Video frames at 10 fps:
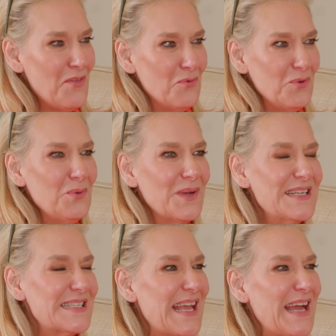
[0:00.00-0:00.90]
I thought you were going
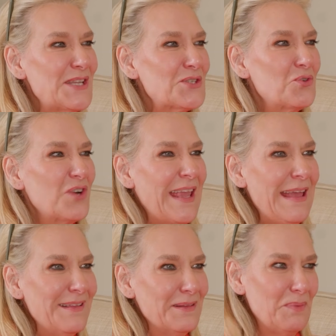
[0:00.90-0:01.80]
to say I saw a
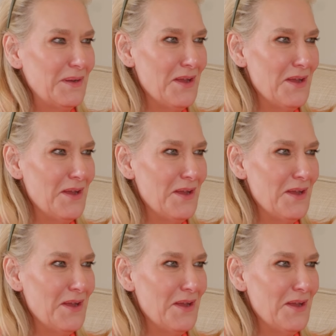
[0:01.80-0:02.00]
kill, but